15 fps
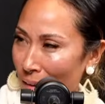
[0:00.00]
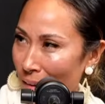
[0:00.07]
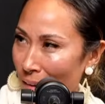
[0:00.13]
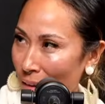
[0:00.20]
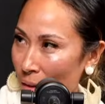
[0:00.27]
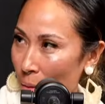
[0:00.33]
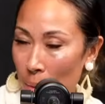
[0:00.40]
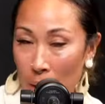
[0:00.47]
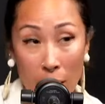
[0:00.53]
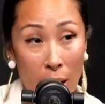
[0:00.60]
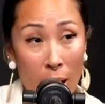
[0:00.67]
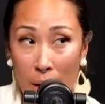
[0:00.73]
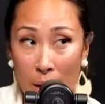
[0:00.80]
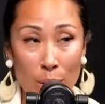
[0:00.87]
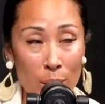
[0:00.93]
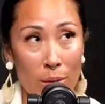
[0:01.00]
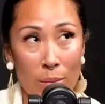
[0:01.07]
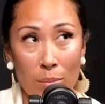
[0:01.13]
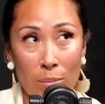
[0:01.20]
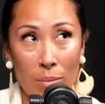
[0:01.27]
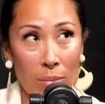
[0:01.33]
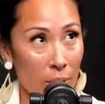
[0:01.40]
because
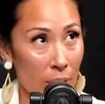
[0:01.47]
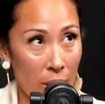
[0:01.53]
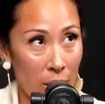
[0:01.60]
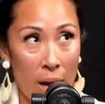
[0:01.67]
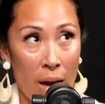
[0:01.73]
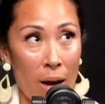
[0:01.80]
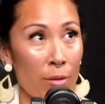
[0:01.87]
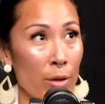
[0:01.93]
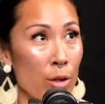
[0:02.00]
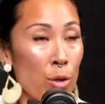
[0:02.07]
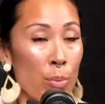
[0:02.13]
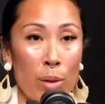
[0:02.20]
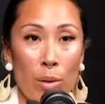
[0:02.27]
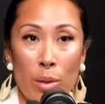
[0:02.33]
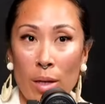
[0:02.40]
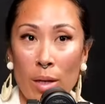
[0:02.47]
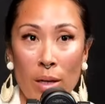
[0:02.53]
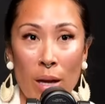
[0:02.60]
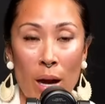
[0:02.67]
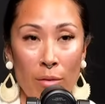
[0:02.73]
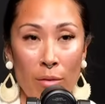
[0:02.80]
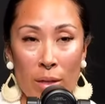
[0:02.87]
the average person
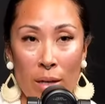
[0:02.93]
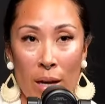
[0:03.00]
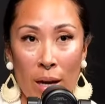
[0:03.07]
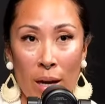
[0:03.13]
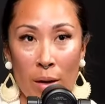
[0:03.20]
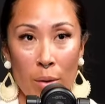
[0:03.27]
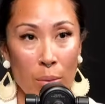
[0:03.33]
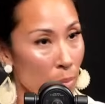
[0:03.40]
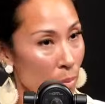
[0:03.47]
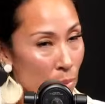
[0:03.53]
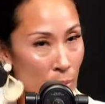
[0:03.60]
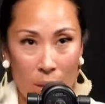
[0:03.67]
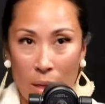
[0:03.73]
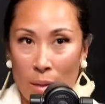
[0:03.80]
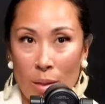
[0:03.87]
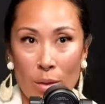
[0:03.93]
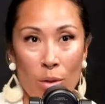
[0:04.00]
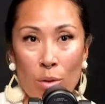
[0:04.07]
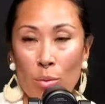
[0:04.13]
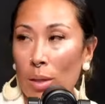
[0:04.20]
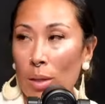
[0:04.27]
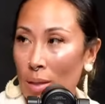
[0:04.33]
every day doesn't do
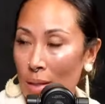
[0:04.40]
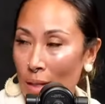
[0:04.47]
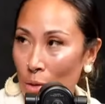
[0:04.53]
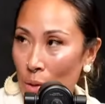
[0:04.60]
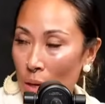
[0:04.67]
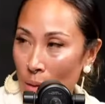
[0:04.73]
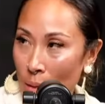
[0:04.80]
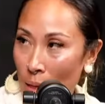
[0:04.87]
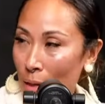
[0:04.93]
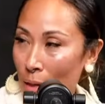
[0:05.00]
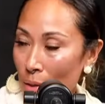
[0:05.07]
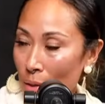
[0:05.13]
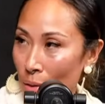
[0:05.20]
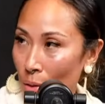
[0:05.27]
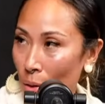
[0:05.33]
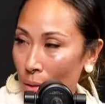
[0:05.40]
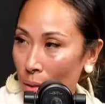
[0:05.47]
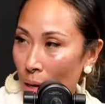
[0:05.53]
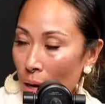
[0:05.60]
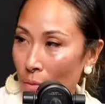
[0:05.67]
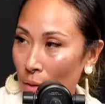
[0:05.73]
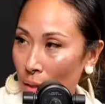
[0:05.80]
real estate transactions all day,
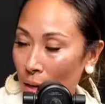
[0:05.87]
every day.